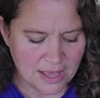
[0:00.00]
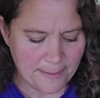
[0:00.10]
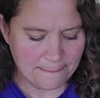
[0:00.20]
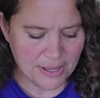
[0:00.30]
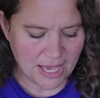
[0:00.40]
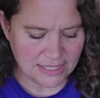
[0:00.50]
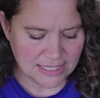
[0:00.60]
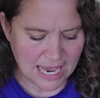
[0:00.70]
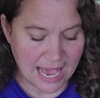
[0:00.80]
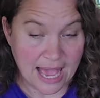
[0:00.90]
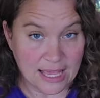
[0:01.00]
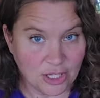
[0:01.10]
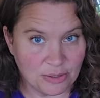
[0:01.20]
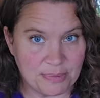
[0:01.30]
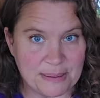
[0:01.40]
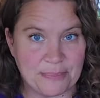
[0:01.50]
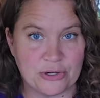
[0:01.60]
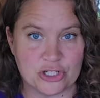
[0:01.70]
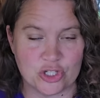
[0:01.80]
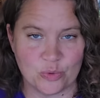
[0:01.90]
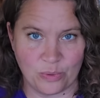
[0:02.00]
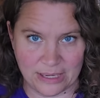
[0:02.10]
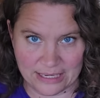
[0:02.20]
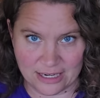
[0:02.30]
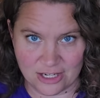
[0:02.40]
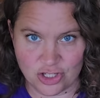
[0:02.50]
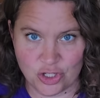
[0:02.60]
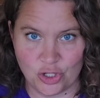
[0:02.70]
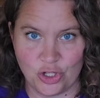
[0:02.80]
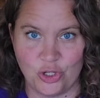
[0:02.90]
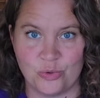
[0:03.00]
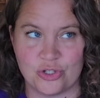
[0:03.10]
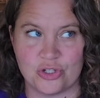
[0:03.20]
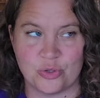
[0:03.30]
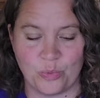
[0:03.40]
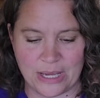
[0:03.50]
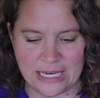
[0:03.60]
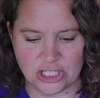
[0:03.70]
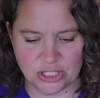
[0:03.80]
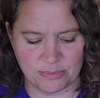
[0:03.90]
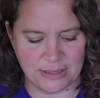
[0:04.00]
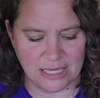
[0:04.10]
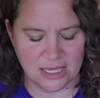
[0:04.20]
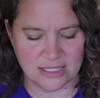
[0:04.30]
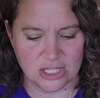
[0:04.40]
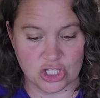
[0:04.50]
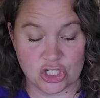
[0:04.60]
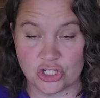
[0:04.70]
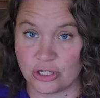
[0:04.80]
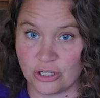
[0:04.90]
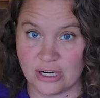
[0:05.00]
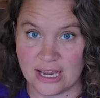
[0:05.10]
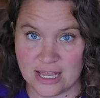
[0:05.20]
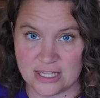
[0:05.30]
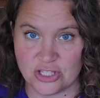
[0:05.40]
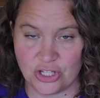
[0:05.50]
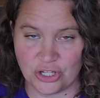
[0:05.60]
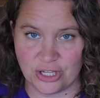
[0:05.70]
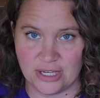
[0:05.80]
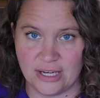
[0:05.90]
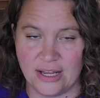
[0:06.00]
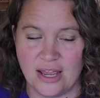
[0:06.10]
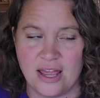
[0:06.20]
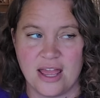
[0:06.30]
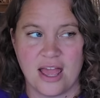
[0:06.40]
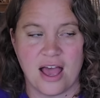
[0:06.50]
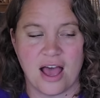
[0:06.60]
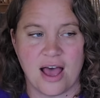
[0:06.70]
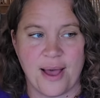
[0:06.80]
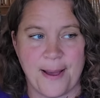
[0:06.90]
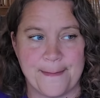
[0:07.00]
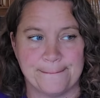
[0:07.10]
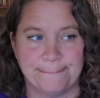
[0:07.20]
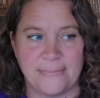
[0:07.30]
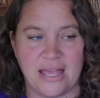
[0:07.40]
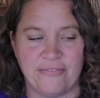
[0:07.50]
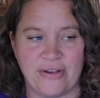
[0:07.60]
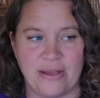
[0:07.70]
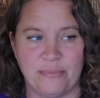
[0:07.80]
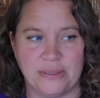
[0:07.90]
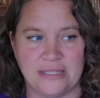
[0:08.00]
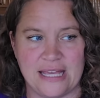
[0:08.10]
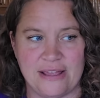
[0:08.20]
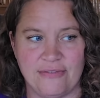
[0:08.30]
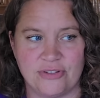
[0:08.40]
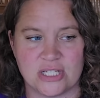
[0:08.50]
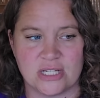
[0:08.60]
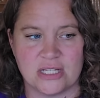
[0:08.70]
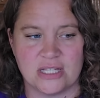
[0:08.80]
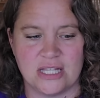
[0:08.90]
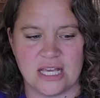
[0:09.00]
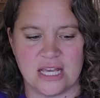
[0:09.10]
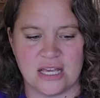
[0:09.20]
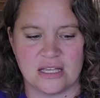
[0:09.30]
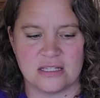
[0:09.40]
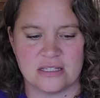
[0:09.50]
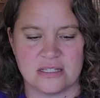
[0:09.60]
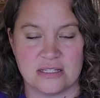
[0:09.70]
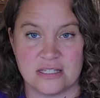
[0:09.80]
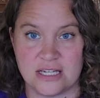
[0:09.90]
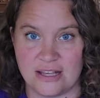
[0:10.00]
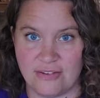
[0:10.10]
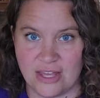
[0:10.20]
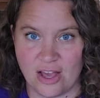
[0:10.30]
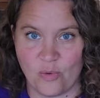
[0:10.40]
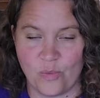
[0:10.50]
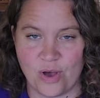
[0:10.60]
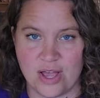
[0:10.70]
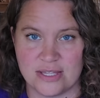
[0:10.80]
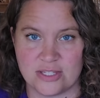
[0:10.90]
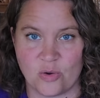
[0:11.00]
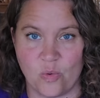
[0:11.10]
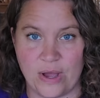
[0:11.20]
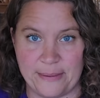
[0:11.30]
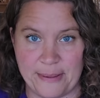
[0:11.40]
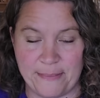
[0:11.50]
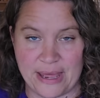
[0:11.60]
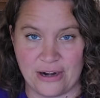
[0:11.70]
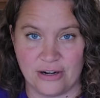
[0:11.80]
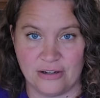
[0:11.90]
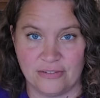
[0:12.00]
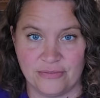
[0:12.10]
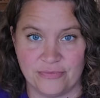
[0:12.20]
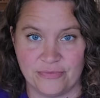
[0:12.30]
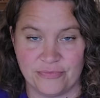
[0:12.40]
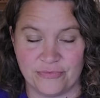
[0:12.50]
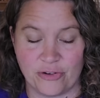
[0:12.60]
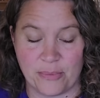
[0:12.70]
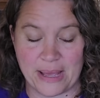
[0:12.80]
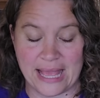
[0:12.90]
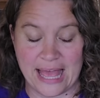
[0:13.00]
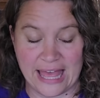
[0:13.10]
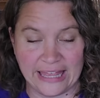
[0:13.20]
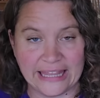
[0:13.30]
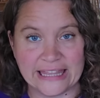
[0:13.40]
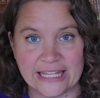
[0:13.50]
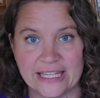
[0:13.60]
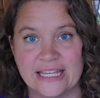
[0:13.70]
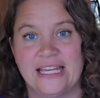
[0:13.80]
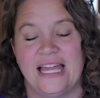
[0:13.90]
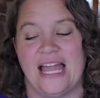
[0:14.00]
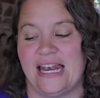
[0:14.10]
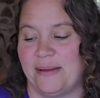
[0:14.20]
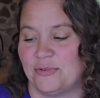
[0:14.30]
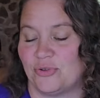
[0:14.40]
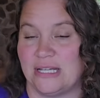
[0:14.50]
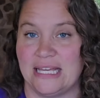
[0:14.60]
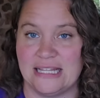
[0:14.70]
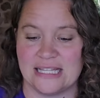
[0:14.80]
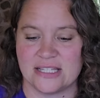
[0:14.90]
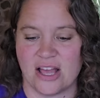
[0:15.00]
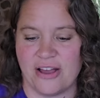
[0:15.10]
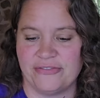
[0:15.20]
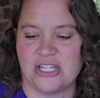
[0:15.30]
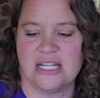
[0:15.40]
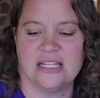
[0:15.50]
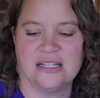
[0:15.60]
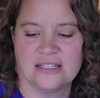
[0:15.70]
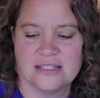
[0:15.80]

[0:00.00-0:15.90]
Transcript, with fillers: But I could be persuaded to switch because the Stur is good. Um, if I believed the stevia was quite a bit better for my health, and I'm drinking this often,